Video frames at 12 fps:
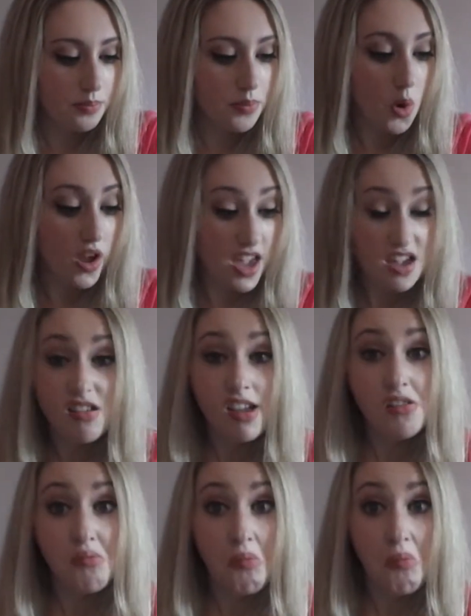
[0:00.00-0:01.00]

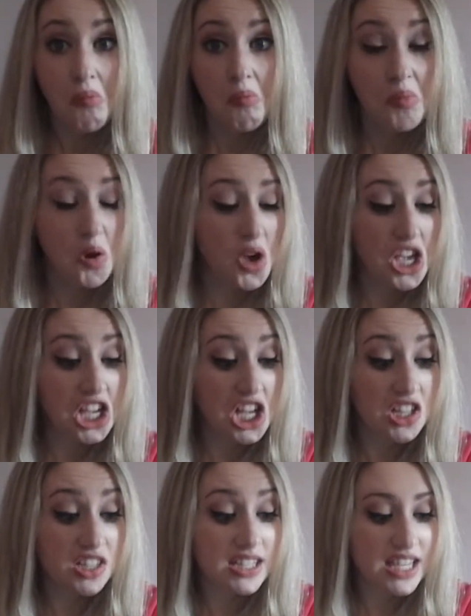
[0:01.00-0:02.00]
Boing
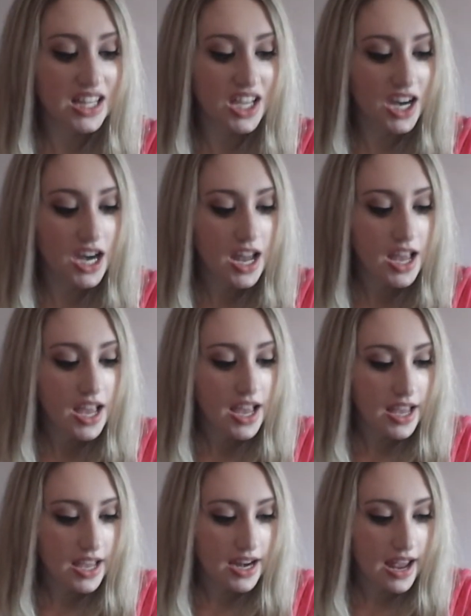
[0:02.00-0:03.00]
Concealer,
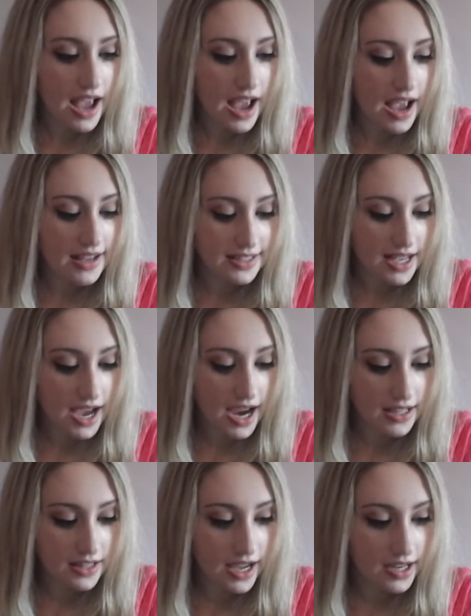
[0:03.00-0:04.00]
it has a
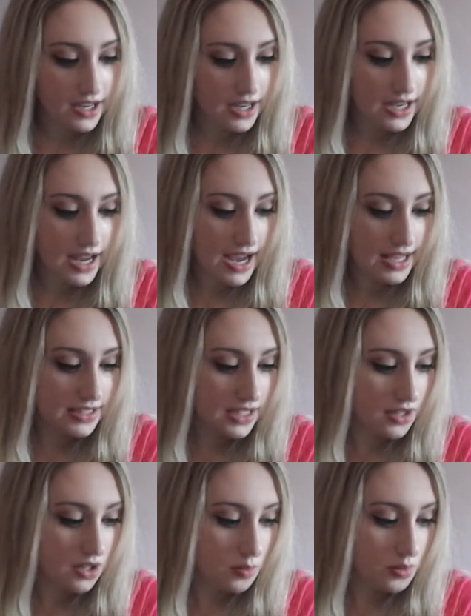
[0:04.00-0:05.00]
highlighter, and it has a
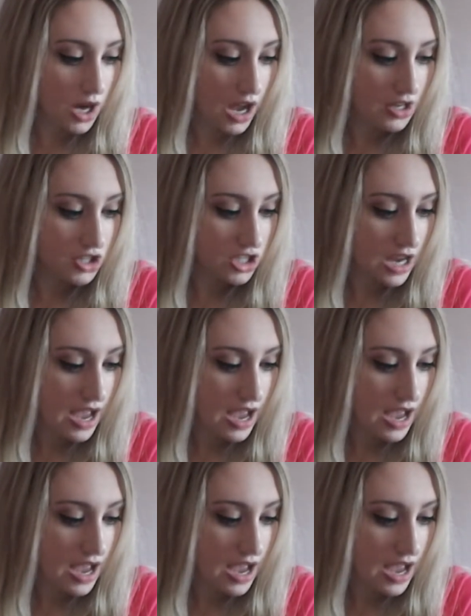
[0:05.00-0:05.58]
little brush.